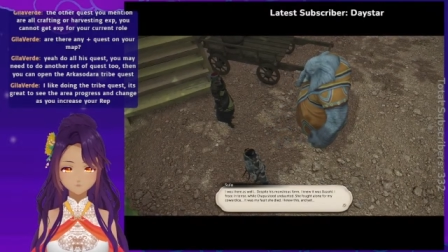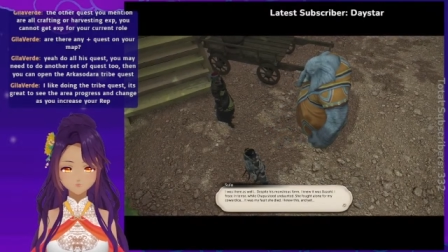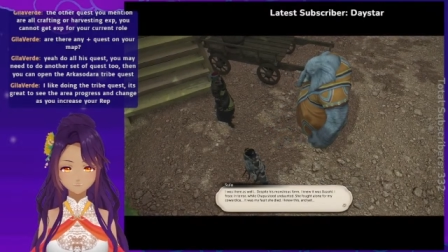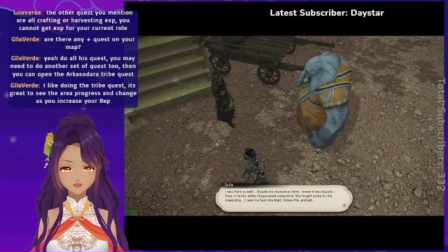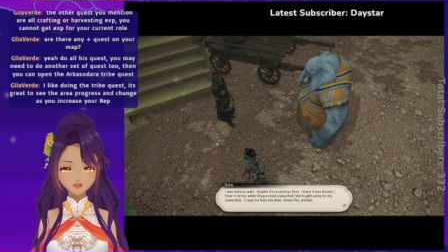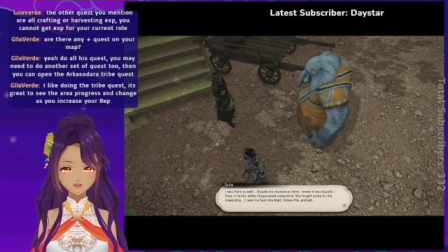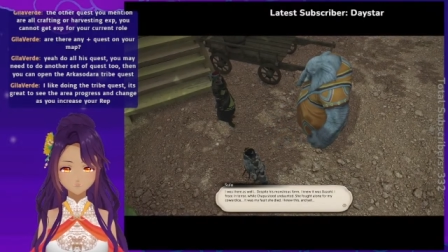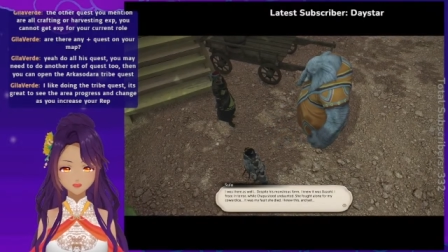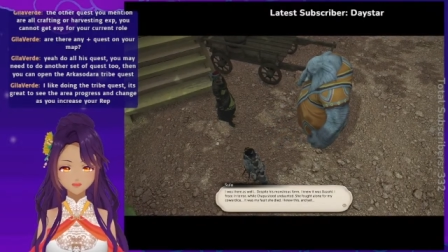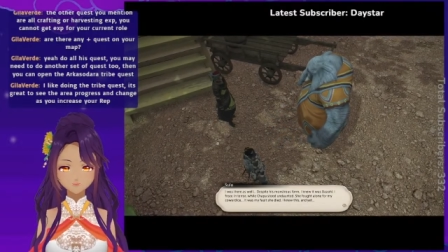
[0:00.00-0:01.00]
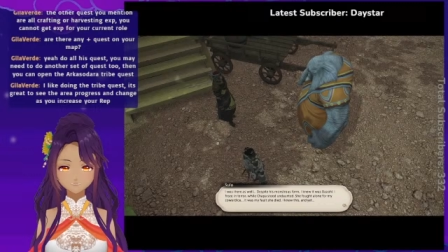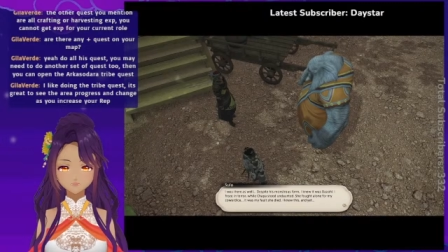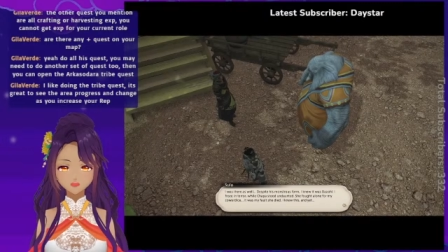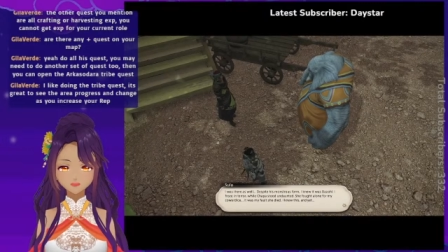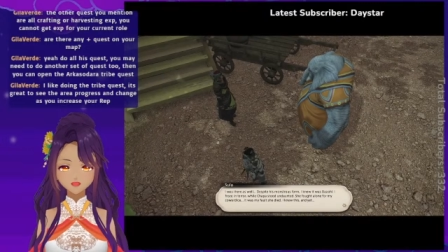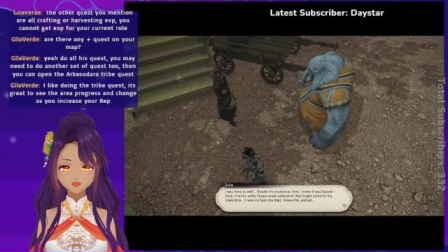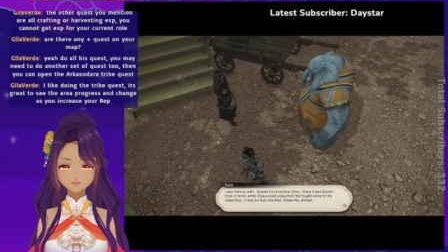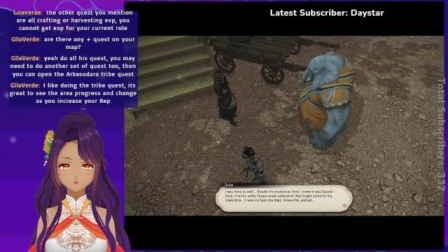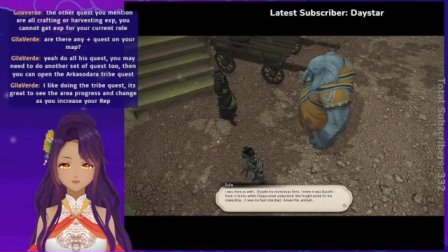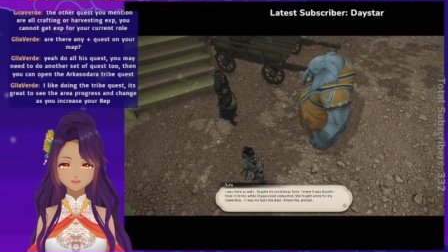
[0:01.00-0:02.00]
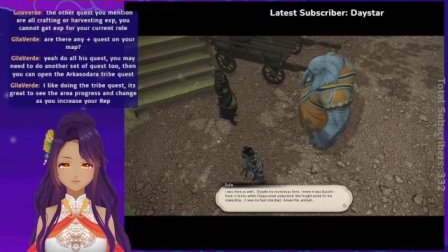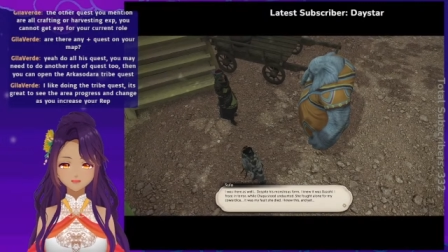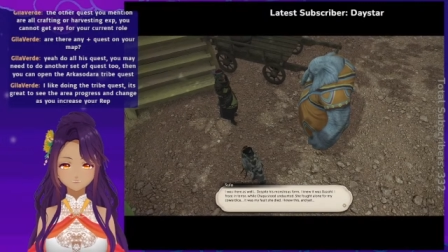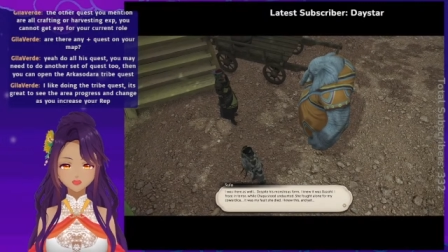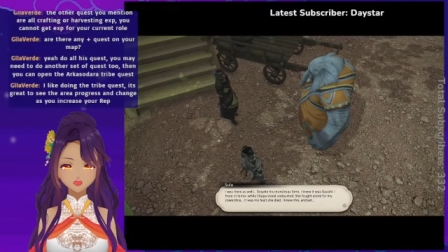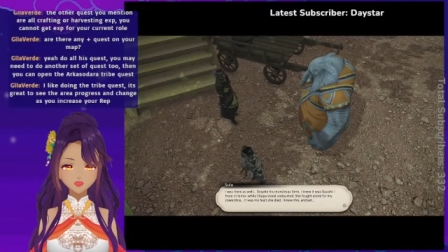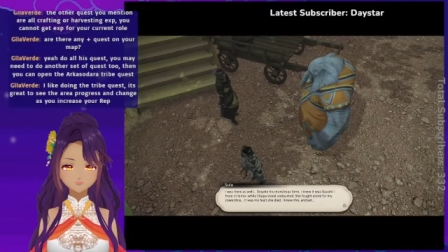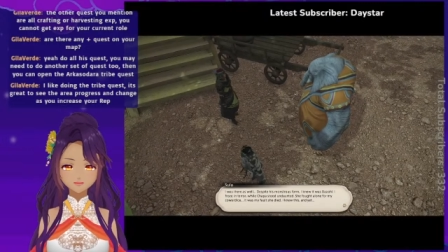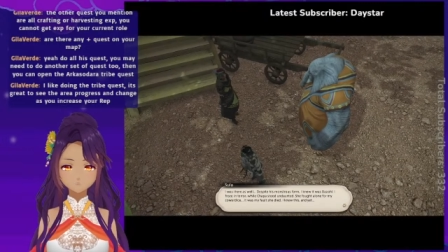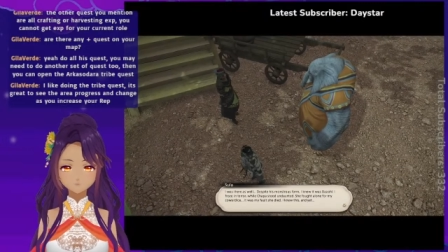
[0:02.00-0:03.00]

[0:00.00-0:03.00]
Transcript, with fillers: Despite his monstrous form, I knew it was Dazal.